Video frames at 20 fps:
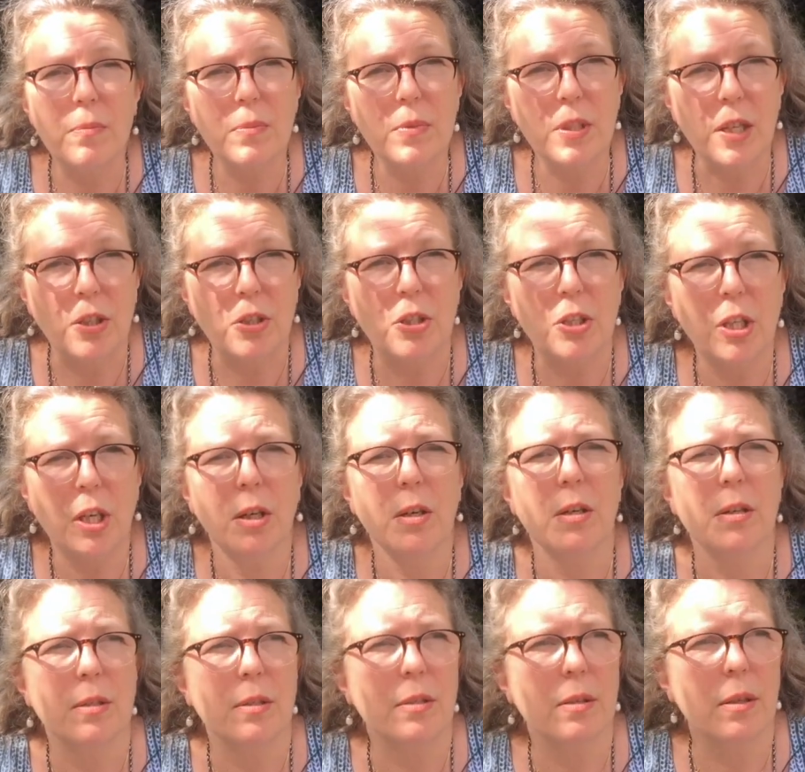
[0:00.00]

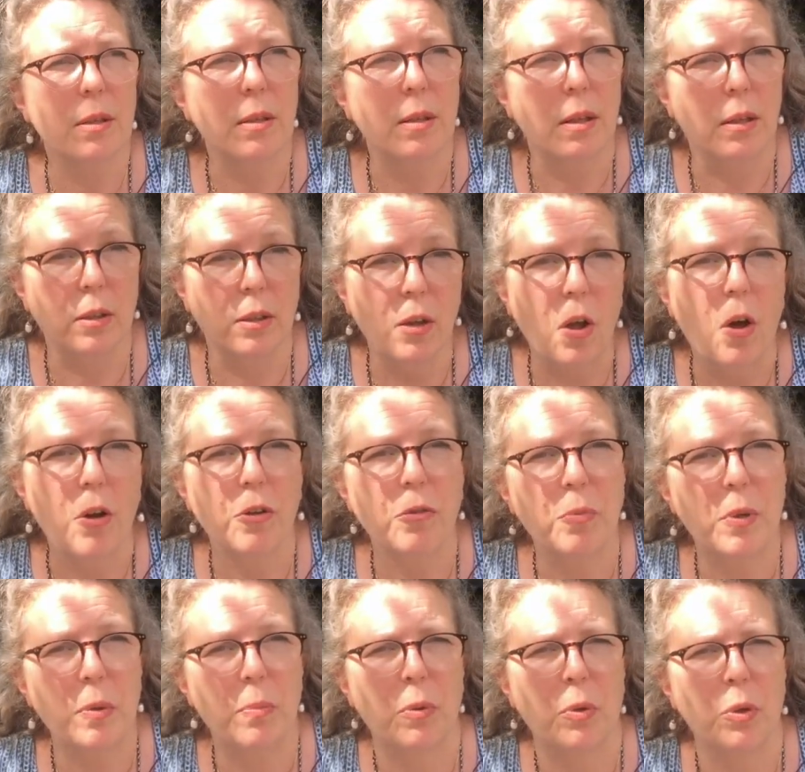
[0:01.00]
Sagittarius, a lot of
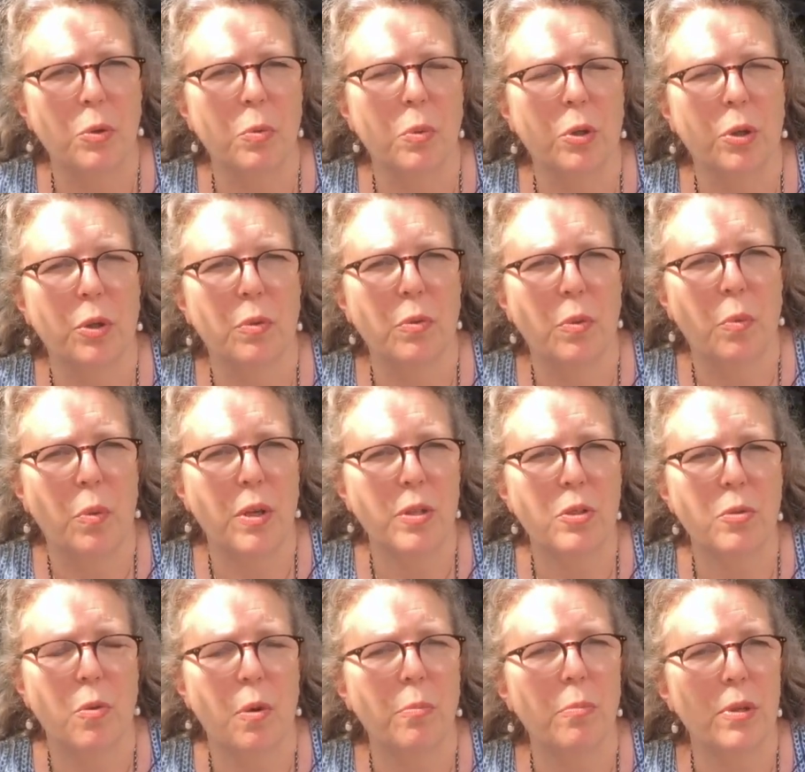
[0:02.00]
people who work in the
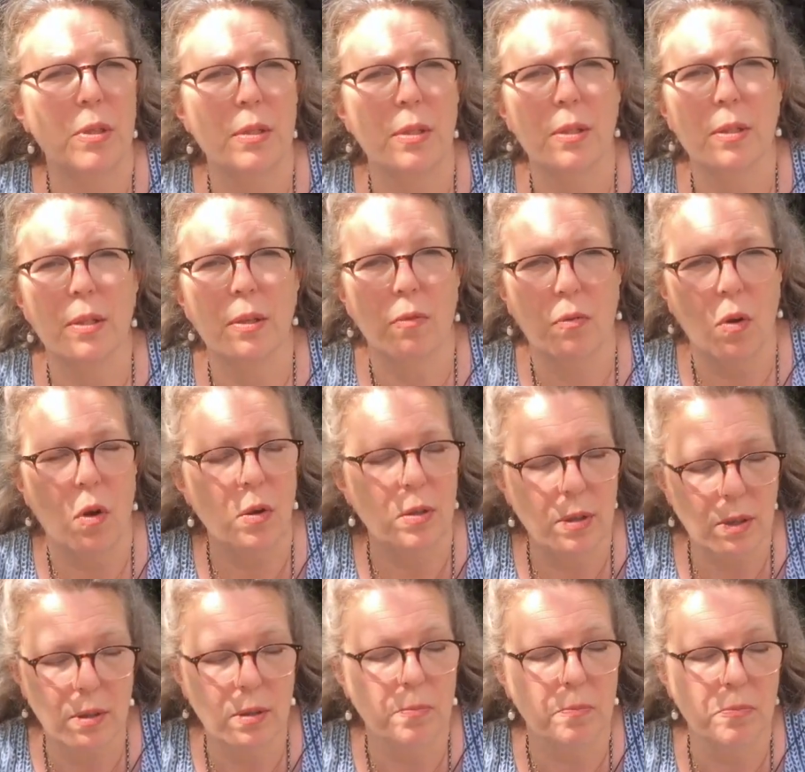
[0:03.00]
restaurant business have got
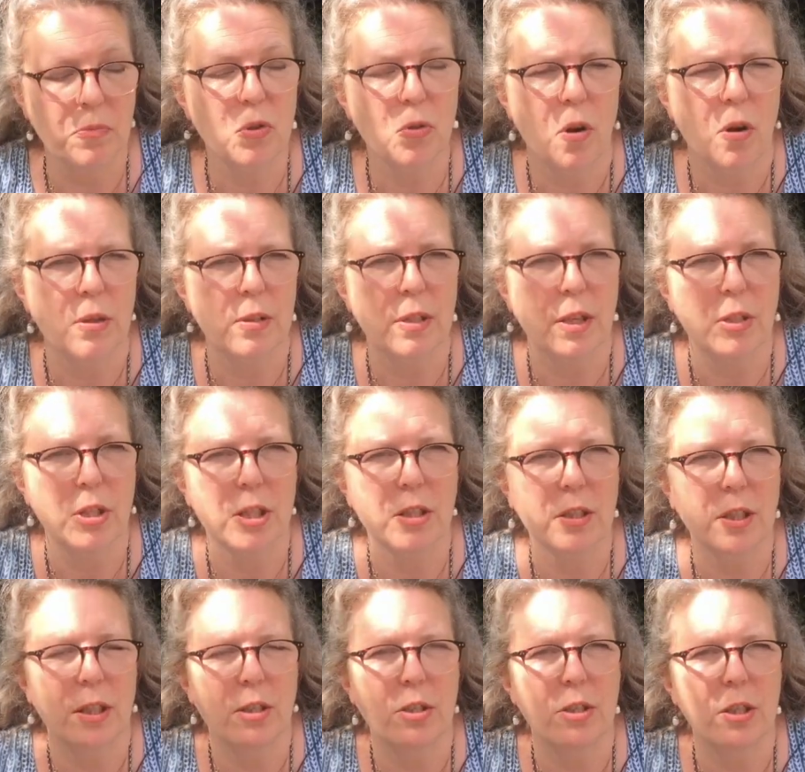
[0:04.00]
strong
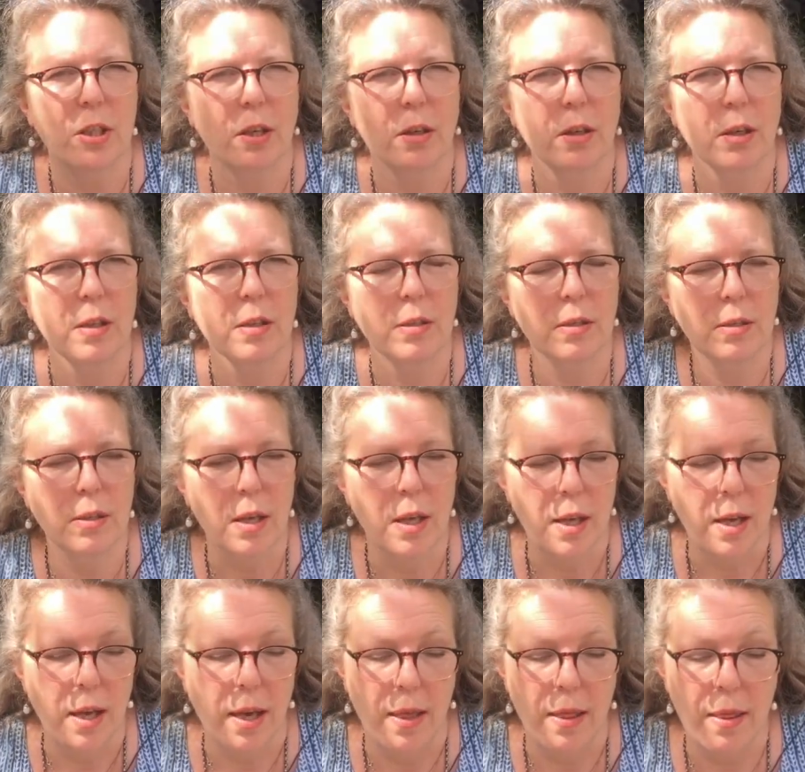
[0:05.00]
Sagittarius,
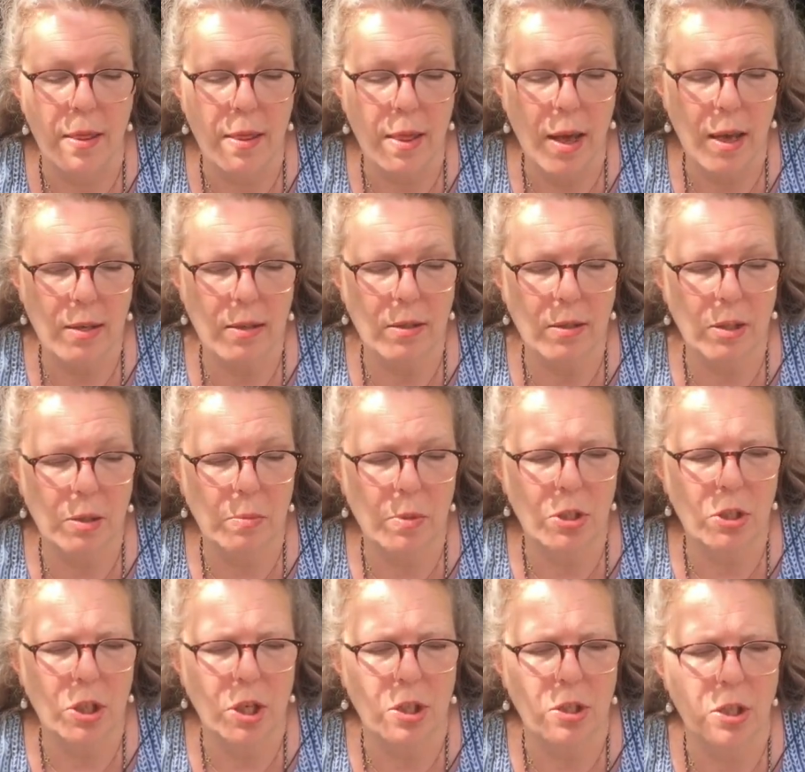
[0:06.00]
and that is going to
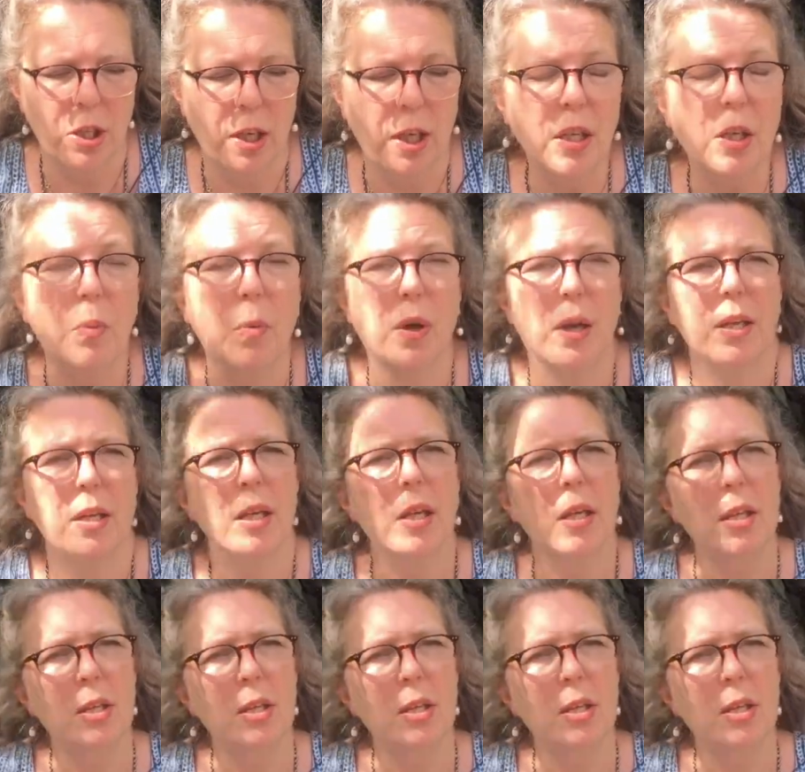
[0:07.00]
be changing anyway.